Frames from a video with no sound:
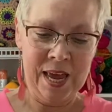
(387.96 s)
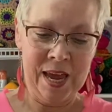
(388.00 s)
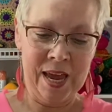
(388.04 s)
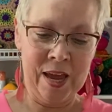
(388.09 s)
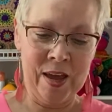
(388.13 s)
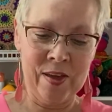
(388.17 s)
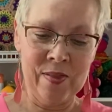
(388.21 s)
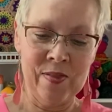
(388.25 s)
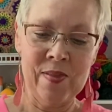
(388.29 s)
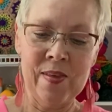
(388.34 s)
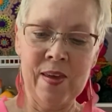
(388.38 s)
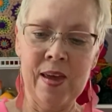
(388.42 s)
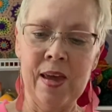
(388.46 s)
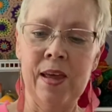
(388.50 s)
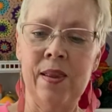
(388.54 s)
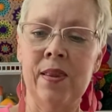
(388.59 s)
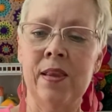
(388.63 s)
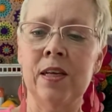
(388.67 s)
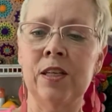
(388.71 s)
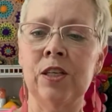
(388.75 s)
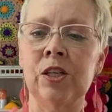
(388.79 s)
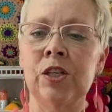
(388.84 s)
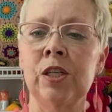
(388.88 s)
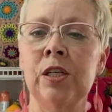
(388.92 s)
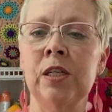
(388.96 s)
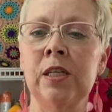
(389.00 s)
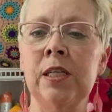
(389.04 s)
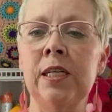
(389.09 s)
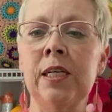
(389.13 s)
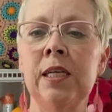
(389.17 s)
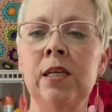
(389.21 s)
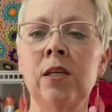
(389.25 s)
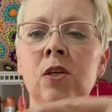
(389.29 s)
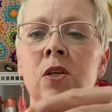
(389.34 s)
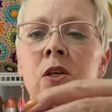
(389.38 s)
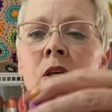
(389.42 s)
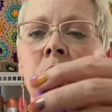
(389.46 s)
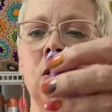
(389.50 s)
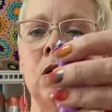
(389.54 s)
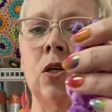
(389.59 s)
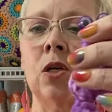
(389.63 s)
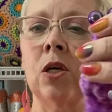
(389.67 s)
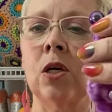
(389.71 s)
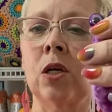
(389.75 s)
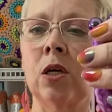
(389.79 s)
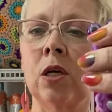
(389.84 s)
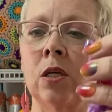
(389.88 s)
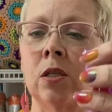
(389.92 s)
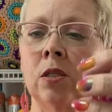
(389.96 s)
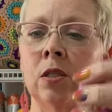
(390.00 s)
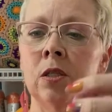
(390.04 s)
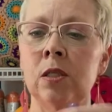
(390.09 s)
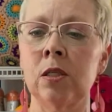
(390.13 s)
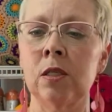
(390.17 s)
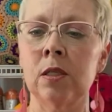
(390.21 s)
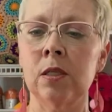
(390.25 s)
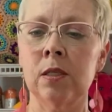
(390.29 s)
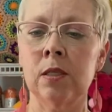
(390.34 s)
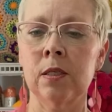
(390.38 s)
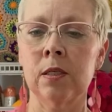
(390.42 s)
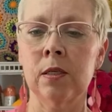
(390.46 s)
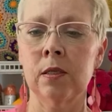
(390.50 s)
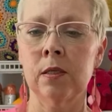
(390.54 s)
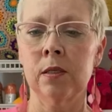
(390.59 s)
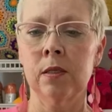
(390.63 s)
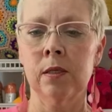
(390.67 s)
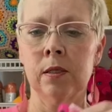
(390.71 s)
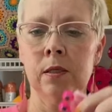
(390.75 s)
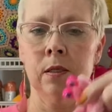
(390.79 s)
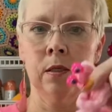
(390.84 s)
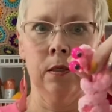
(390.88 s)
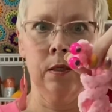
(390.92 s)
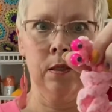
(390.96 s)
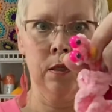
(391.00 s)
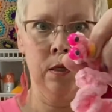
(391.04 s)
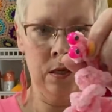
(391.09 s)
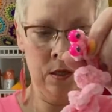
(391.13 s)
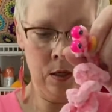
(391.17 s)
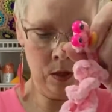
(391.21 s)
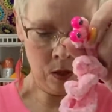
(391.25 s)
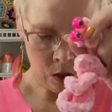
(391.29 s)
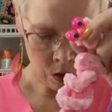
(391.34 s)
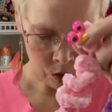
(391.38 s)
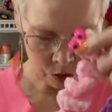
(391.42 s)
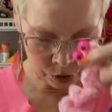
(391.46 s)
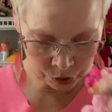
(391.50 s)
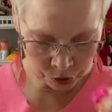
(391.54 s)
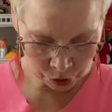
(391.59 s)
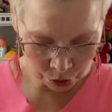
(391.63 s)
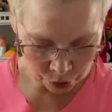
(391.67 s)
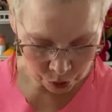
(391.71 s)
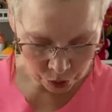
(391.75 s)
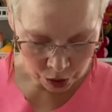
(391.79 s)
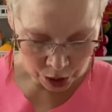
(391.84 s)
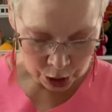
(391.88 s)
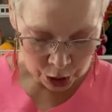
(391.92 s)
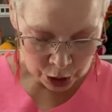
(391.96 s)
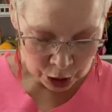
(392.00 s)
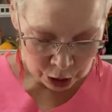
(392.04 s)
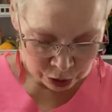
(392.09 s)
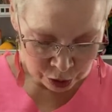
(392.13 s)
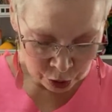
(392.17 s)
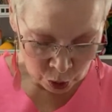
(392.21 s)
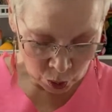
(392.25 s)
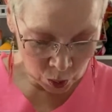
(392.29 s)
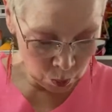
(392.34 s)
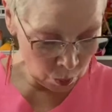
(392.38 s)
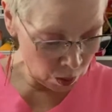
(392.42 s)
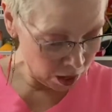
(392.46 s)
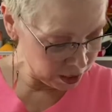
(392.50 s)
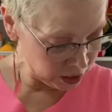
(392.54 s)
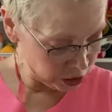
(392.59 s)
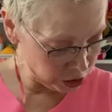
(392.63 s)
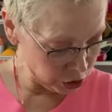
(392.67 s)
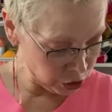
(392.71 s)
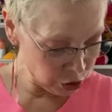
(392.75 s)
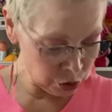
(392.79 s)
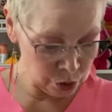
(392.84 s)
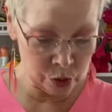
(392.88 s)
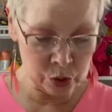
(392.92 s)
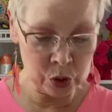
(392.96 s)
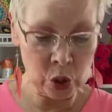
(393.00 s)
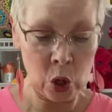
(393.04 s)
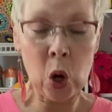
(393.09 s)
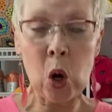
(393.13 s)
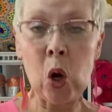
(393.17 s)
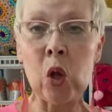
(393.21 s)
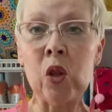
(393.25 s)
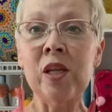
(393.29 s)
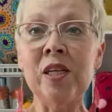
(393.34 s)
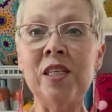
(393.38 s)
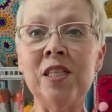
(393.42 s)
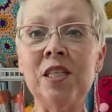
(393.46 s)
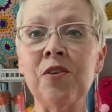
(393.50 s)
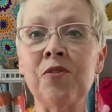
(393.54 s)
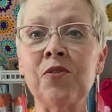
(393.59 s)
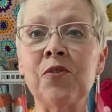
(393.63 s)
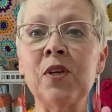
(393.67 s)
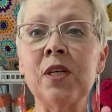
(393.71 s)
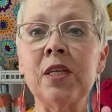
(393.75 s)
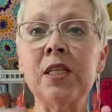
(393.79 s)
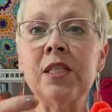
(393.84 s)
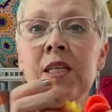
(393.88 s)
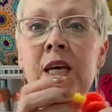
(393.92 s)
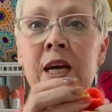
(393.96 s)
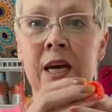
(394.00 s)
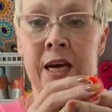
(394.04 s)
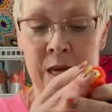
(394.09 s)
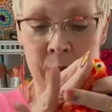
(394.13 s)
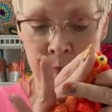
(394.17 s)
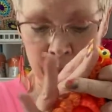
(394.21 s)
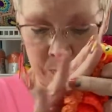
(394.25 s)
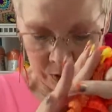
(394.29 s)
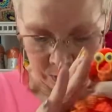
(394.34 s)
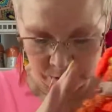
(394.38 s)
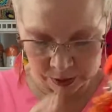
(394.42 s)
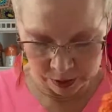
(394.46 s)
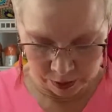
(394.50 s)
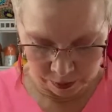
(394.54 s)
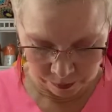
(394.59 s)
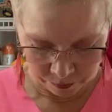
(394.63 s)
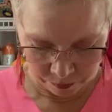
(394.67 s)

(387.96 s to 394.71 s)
And then the chenille yarns also. So I wanted to use all the different types